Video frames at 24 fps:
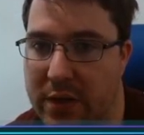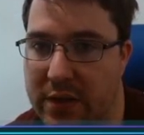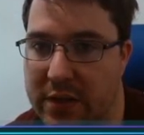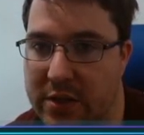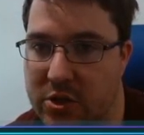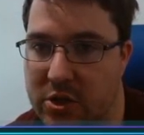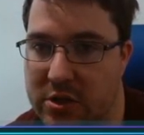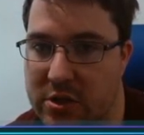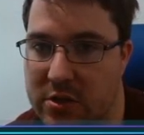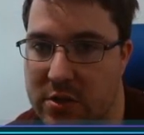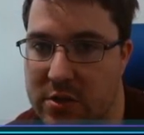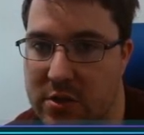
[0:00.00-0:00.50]
Let's
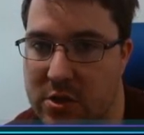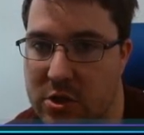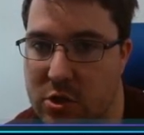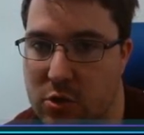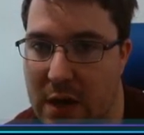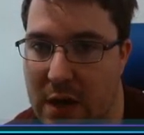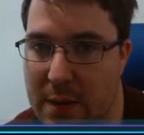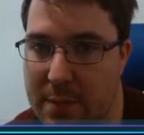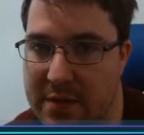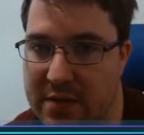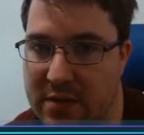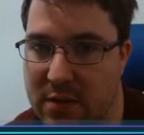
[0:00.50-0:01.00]
just
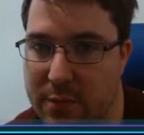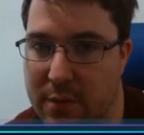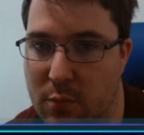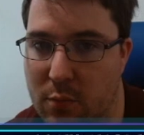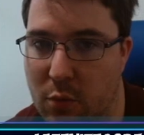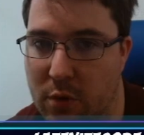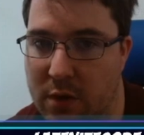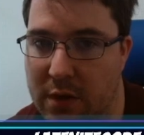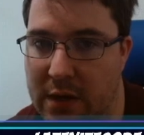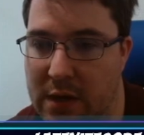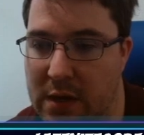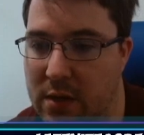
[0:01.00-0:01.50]
describe this a little bit
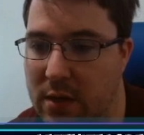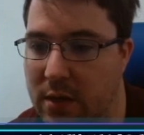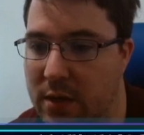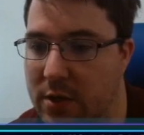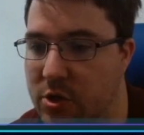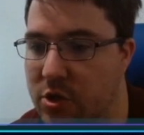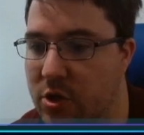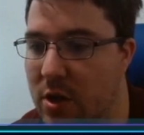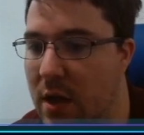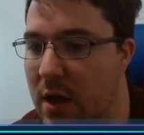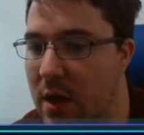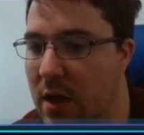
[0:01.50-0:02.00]
more in
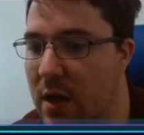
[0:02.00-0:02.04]
English.